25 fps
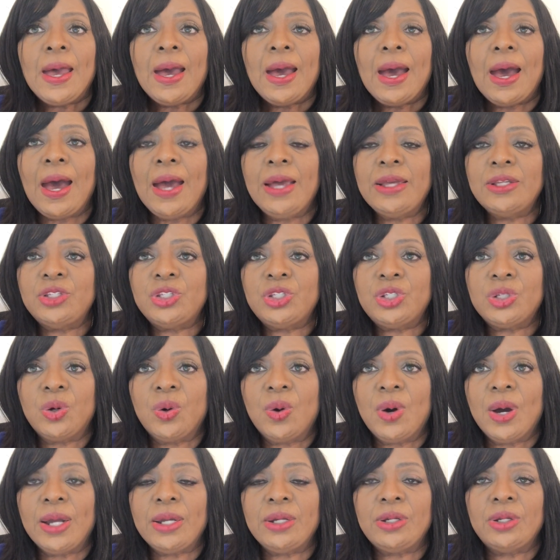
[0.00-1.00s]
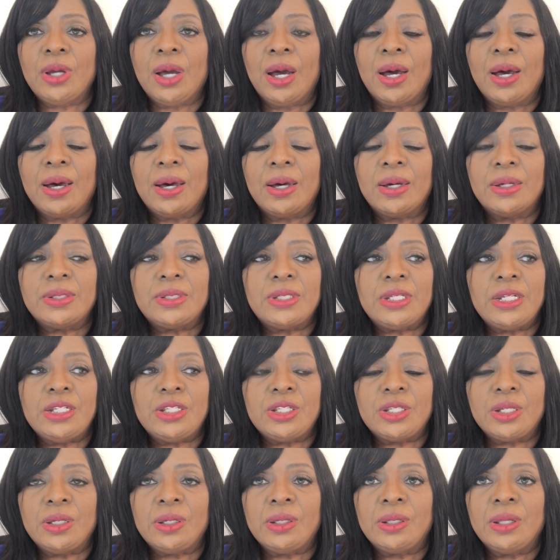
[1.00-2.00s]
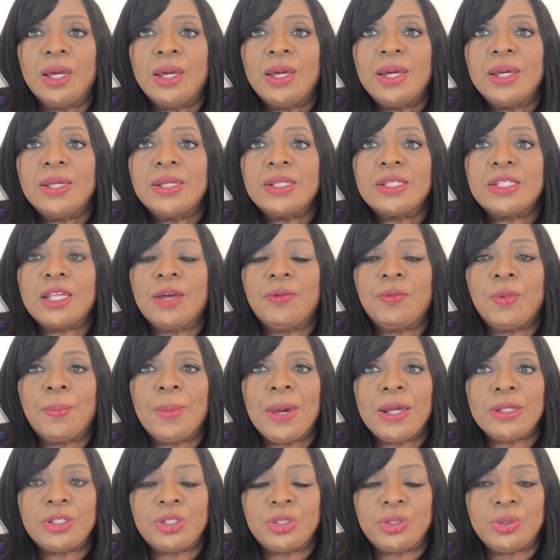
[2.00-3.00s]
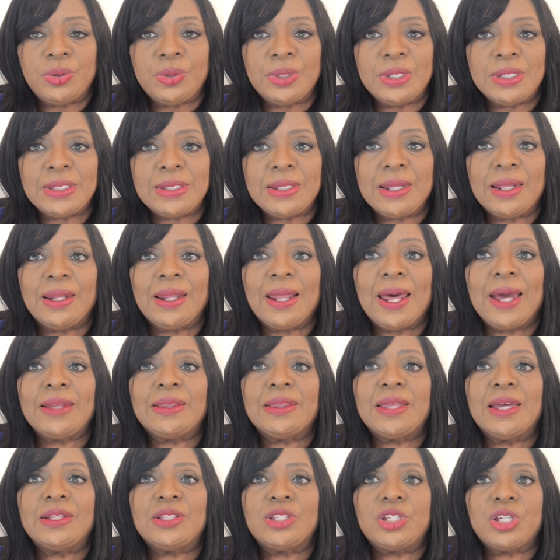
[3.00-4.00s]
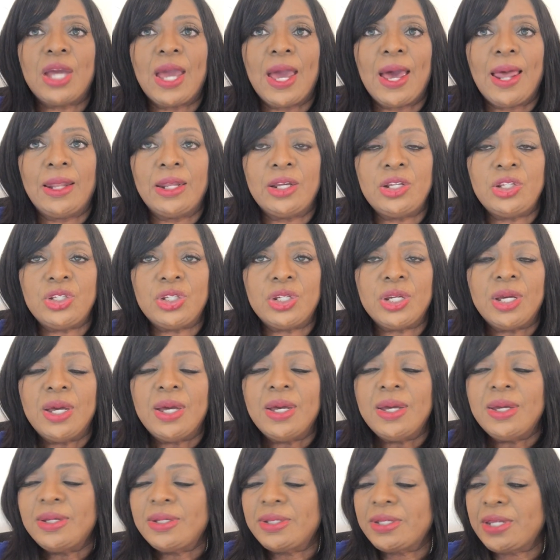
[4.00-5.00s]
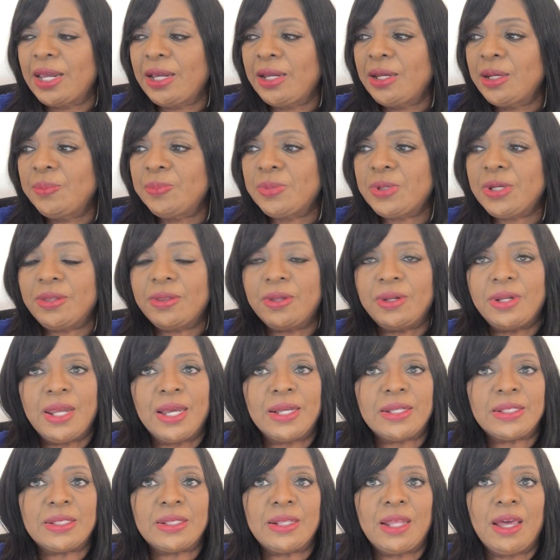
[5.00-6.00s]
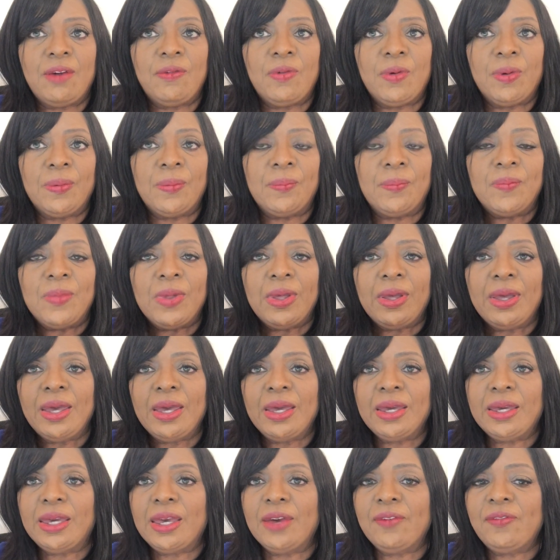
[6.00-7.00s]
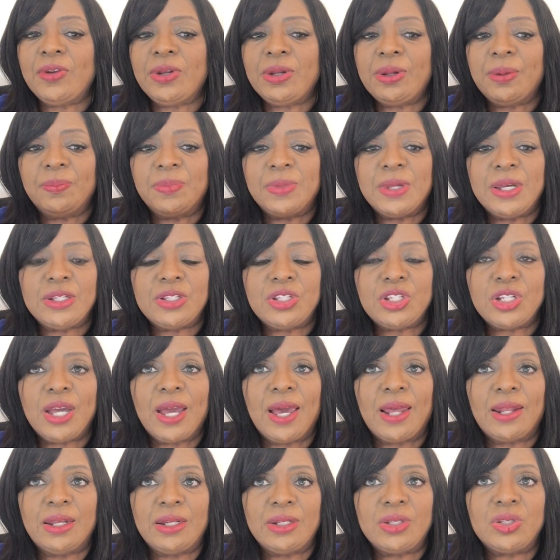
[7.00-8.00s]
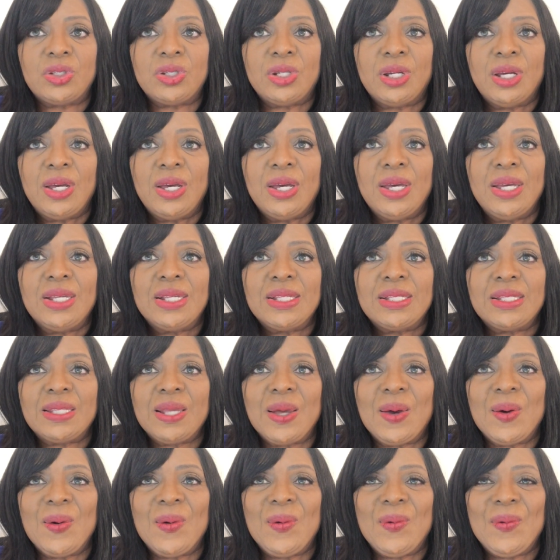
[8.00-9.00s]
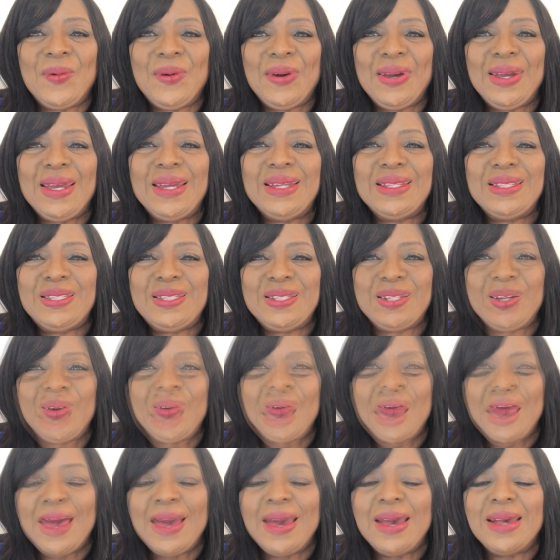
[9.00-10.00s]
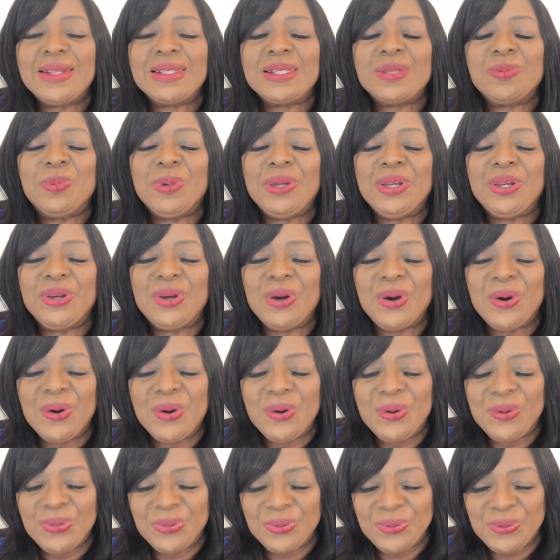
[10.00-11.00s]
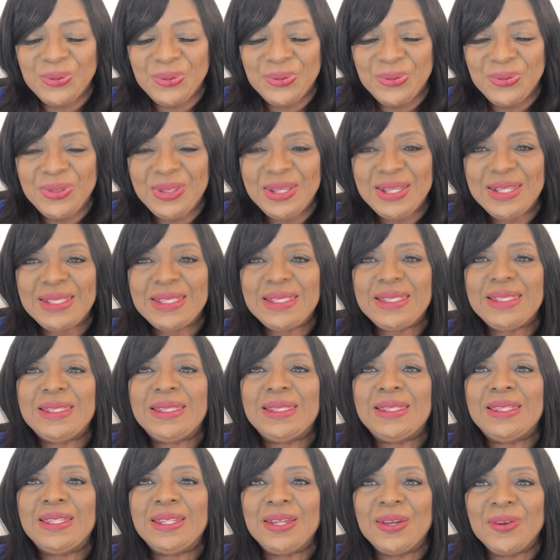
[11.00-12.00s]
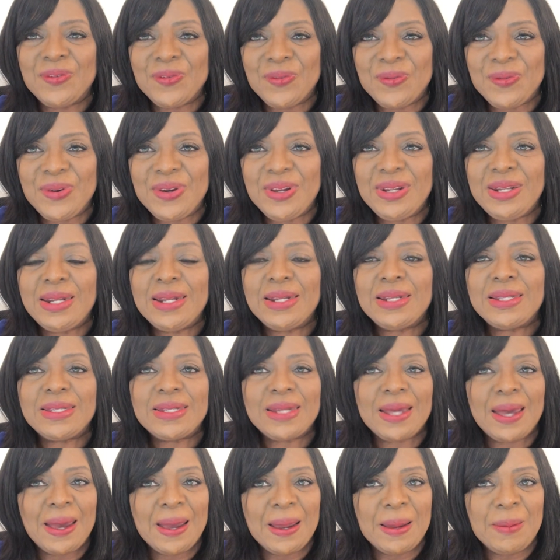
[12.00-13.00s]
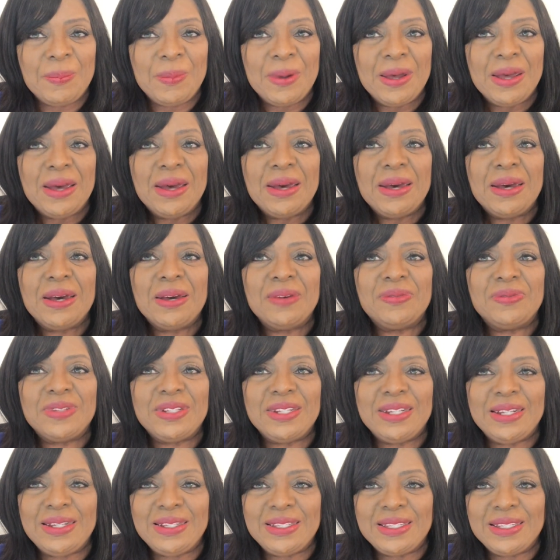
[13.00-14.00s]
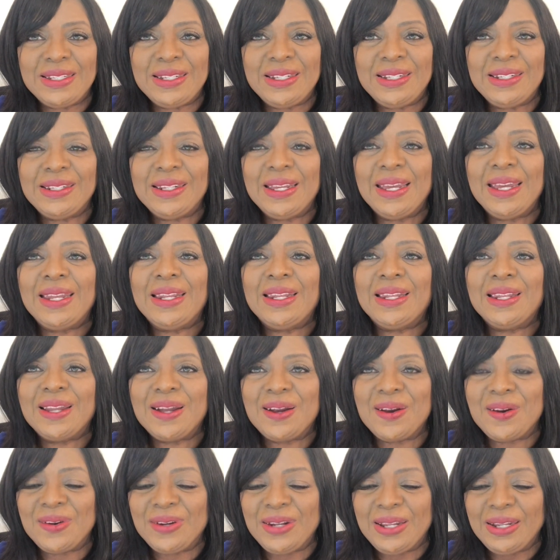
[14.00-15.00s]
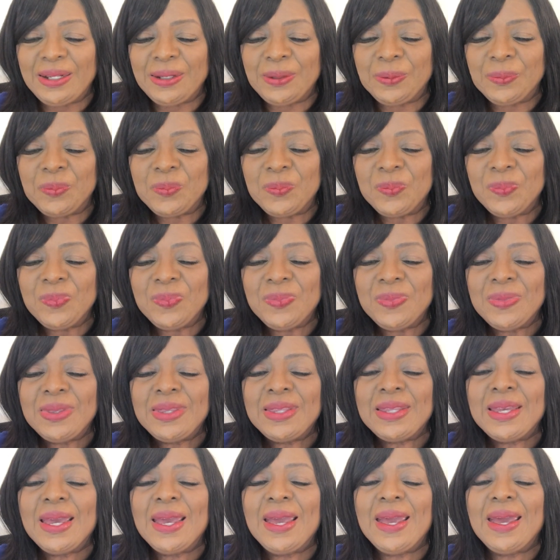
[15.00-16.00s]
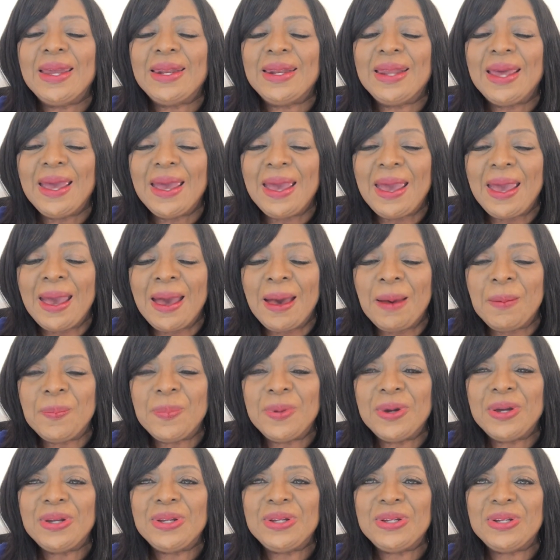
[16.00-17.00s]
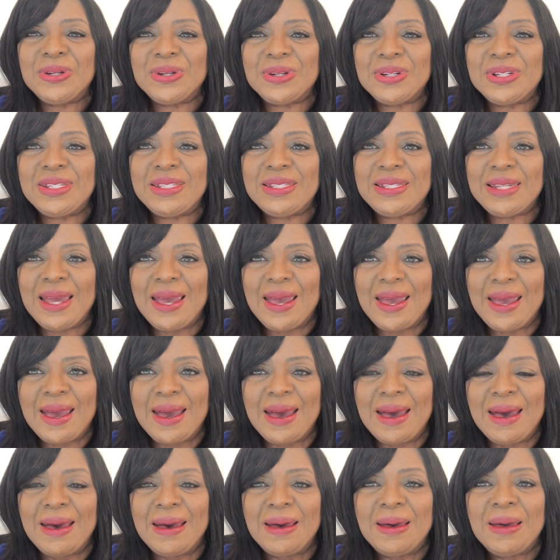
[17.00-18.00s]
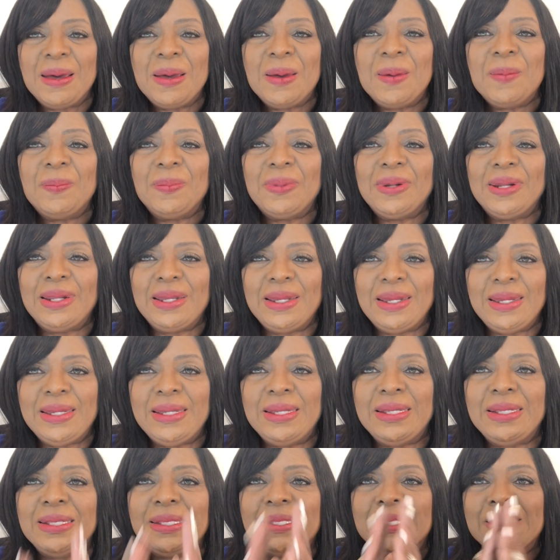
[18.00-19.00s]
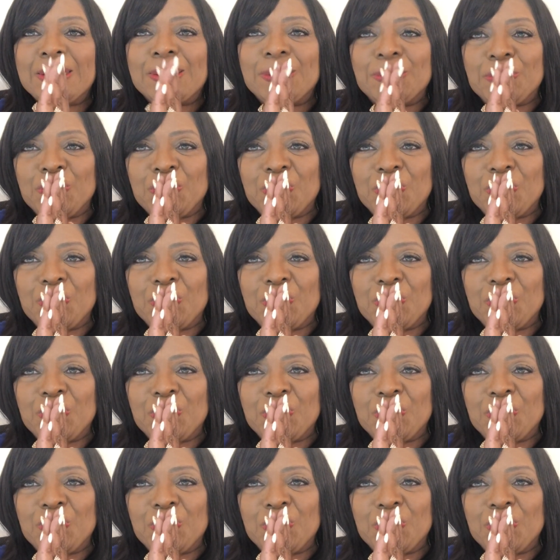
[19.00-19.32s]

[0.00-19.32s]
I enjoy teaching some of my students that like that challenge, taking them to the next level and giving them that challenge. So enjoy as we go through this different type of teaching and learning, and help your child. Please